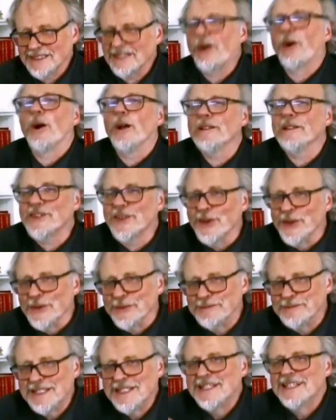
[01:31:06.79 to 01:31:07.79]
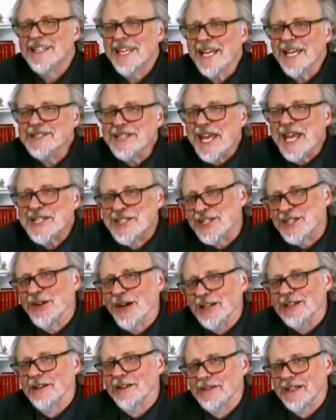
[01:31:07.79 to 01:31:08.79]
also engaging
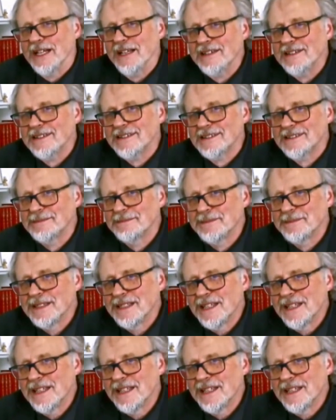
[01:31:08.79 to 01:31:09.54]
all of us,